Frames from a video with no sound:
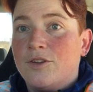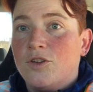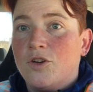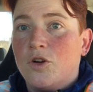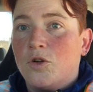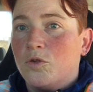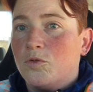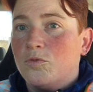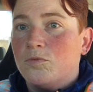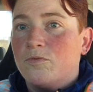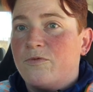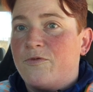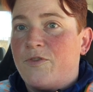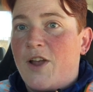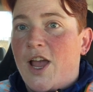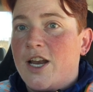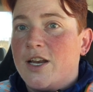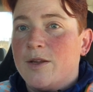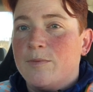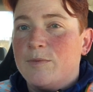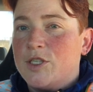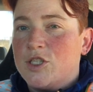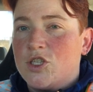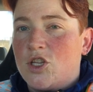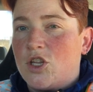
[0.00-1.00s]
you know,
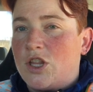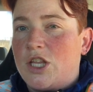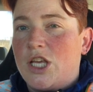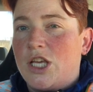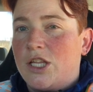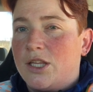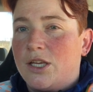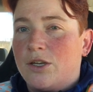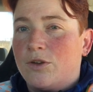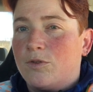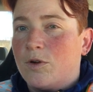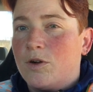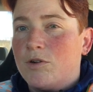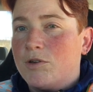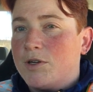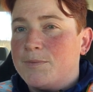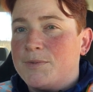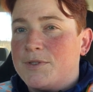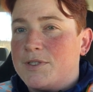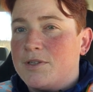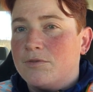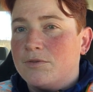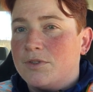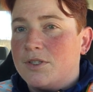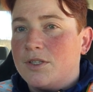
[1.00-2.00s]
fandom is a thing that
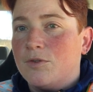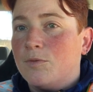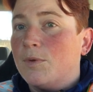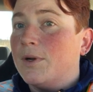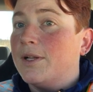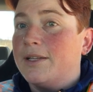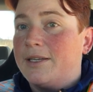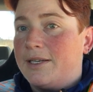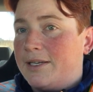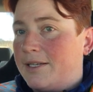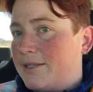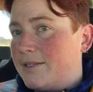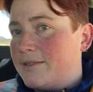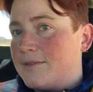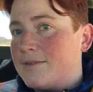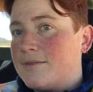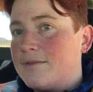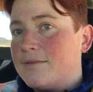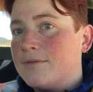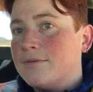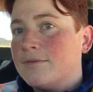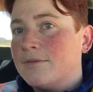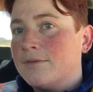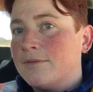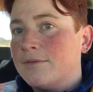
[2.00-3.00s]
grownups don't do. Well, it
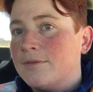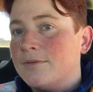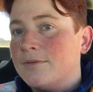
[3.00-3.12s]
is.